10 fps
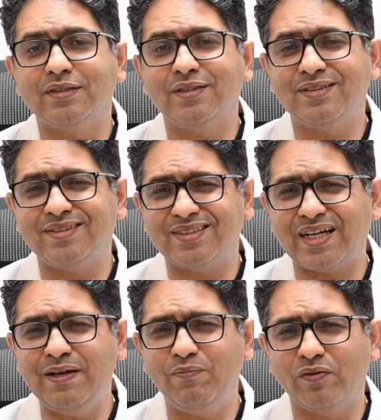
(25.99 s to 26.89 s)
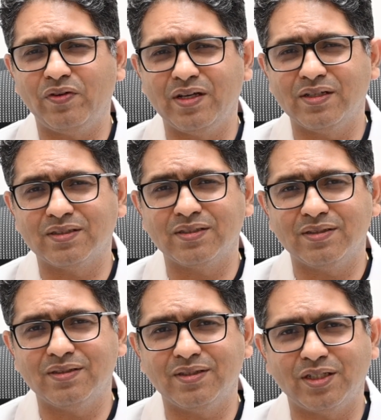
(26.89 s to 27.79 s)
the type of hairs
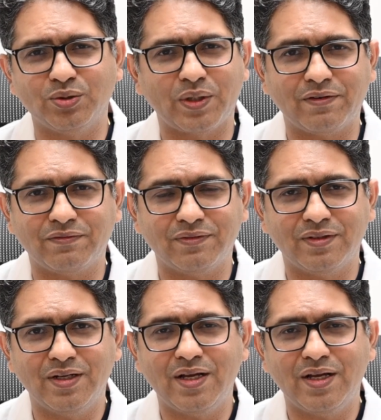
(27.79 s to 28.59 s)
that you have,